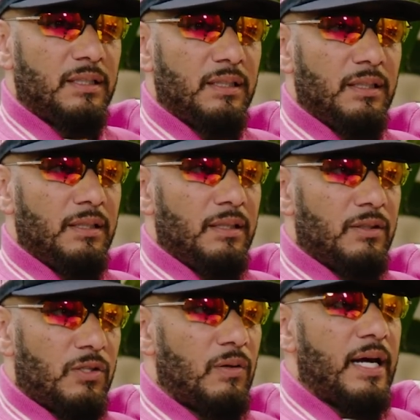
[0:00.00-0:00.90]
Oh, yeah.
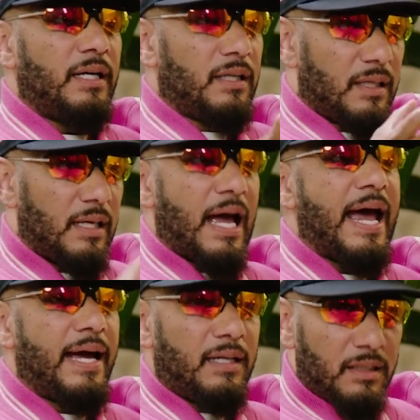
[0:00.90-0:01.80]
So like I
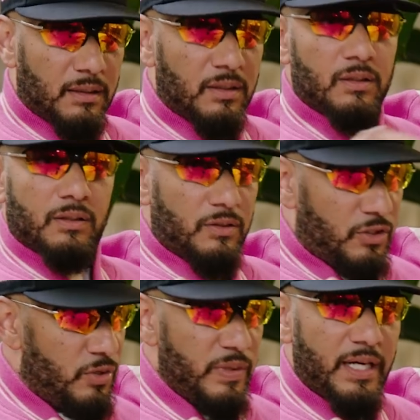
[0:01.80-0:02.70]
had the
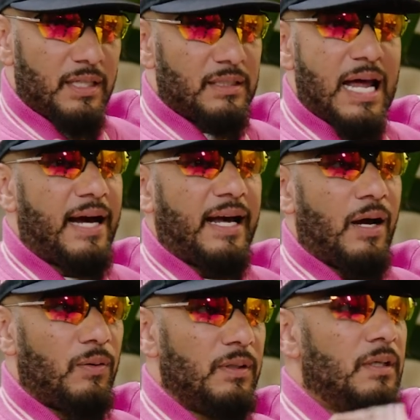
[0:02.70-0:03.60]
two years
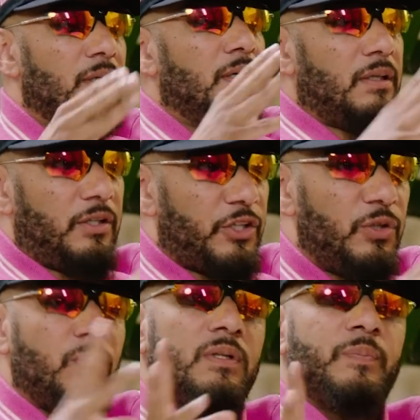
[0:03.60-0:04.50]
lockout to
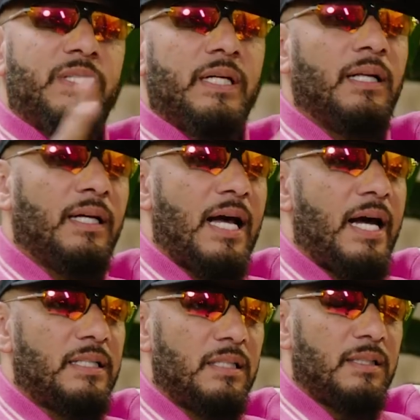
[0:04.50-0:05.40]
shoot the particular
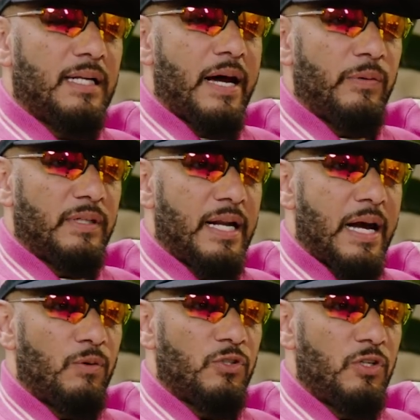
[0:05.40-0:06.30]
content that I that
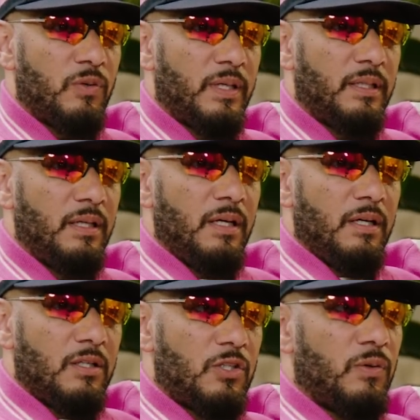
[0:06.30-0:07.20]
I was doing.
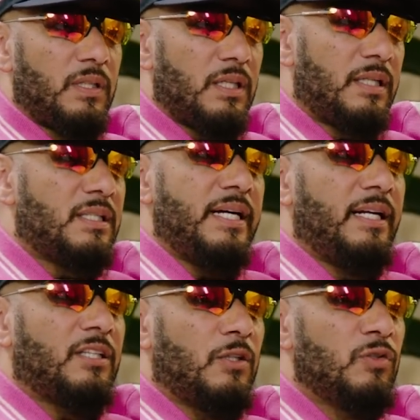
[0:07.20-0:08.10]
So it, it stayed
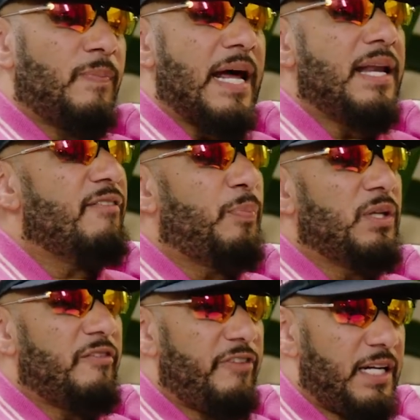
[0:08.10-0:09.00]
exclusive. But I never put
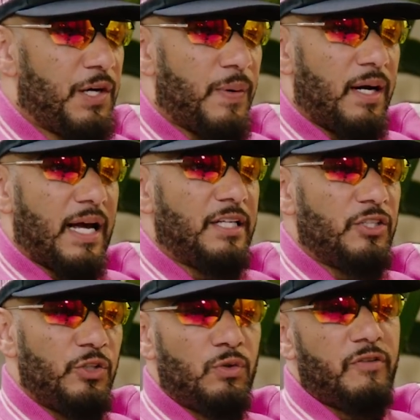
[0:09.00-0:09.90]
the video out. I
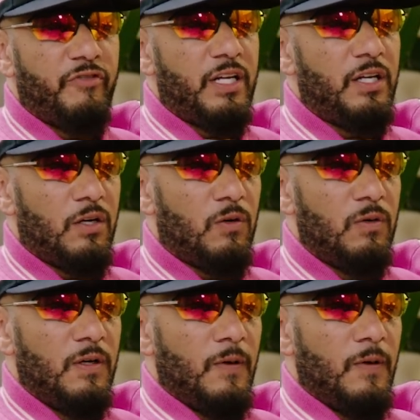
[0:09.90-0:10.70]
just used the video